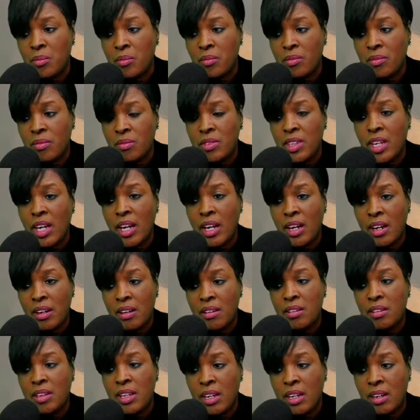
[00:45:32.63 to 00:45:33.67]
Yeah.
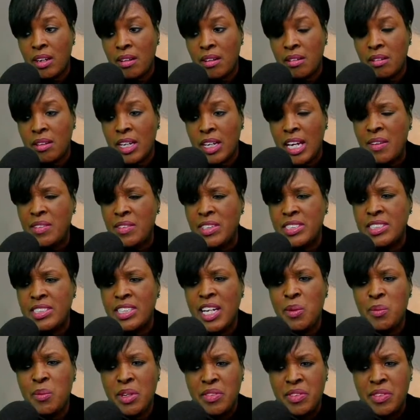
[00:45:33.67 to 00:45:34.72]
Yeah. Even
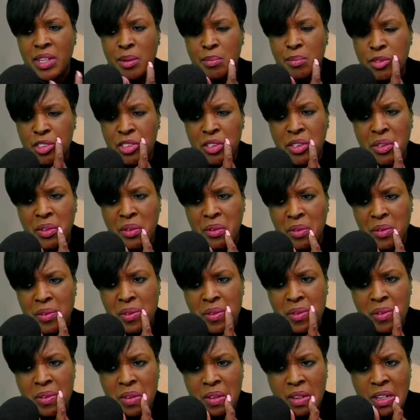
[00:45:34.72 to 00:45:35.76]
sing with them too.
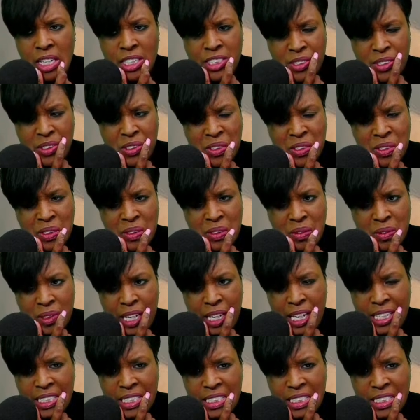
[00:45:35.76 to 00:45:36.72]
Usher too. I could see.